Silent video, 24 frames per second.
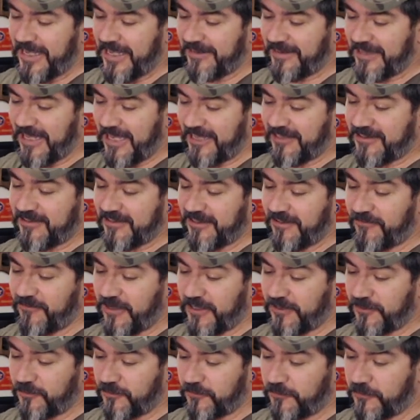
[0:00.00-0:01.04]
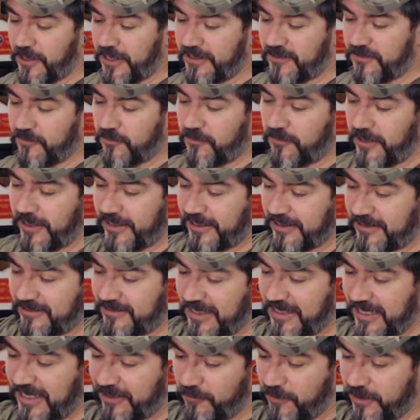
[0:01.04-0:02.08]
that's an adventure, right? So, like I
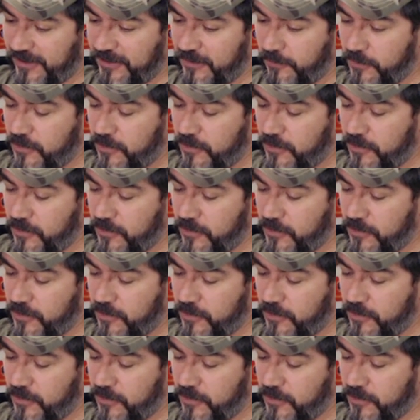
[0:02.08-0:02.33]
said, I cracked the